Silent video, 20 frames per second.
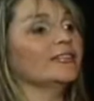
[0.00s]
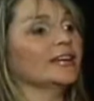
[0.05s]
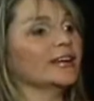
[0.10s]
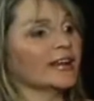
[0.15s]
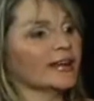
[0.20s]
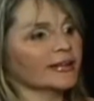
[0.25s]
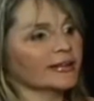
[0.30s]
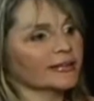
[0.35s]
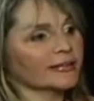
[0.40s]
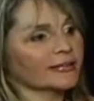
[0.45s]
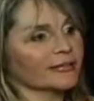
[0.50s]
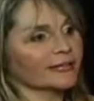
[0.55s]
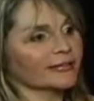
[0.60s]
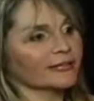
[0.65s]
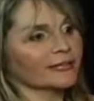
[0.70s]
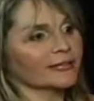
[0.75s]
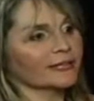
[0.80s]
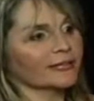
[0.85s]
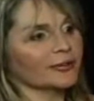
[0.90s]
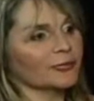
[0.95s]
living it.
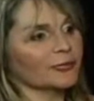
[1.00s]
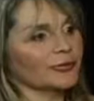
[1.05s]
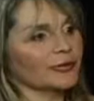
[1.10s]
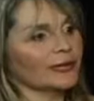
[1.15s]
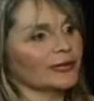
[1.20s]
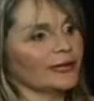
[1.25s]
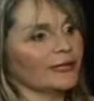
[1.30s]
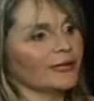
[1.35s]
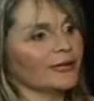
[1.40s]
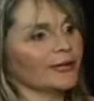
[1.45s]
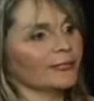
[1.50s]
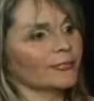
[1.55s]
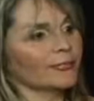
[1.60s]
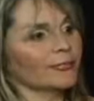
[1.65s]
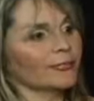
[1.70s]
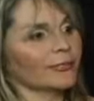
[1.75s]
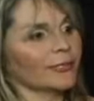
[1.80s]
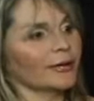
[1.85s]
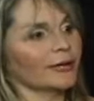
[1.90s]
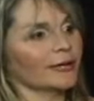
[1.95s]
You were the
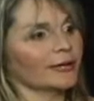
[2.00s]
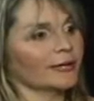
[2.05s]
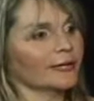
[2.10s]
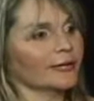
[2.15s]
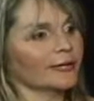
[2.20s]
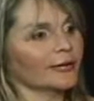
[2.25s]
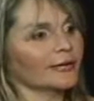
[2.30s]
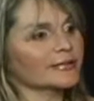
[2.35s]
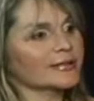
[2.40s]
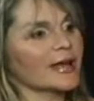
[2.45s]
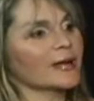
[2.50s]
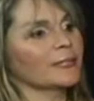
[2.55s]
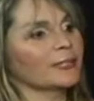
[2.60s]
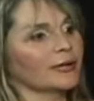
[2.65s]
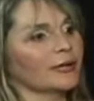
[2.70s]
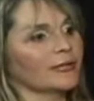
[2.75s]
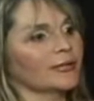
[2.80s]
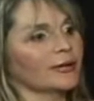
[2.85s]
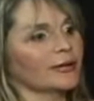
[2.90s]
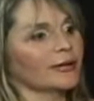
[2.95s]
living
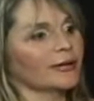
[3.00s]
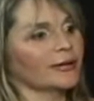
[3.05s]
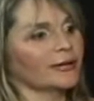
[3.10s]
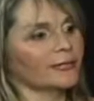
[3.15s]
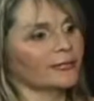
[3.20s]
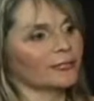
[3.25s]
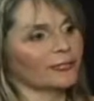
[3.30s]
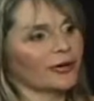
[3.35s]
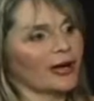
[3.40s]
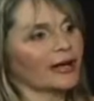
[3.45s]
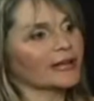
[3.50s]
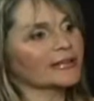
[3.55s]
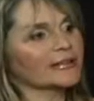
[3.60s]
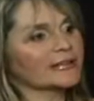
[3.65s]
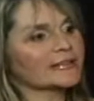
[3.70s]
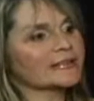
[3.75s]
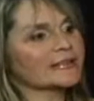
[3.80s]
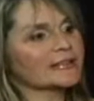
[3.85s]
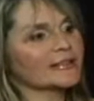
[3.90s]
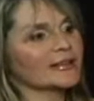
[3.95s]
example of it and in
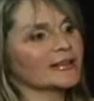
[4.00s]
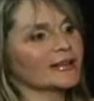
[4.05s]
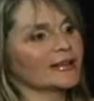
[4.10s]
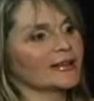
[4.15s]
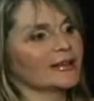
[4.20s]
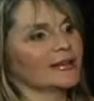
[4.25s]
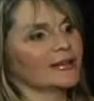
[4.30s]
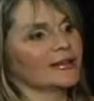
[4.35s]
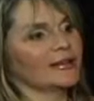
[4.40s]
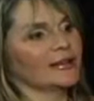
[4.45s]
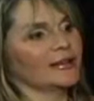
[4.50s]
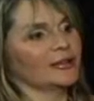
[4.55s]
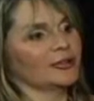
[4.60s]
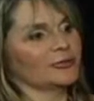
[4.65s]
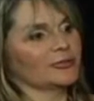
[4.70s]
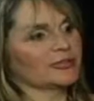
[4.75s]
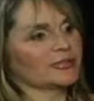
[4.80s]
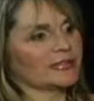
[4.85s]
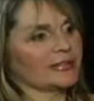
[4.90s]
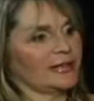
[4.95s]
practice.
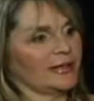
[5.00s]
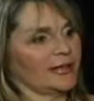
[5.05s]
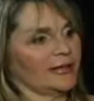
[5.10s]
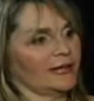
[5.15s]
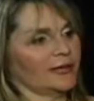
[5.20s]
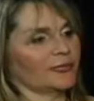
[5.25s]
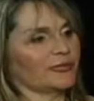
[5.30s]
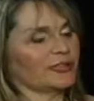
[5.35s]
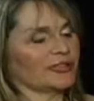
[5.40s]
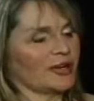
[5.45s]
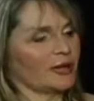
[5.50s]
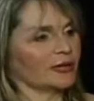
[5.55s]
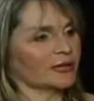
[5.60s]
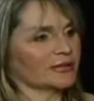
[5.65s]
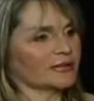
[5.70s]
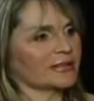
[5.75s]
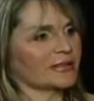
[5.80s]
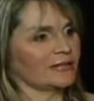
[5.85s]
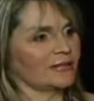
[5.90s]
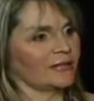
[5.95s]
And you were seeing the
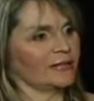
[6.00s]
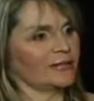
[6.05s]
results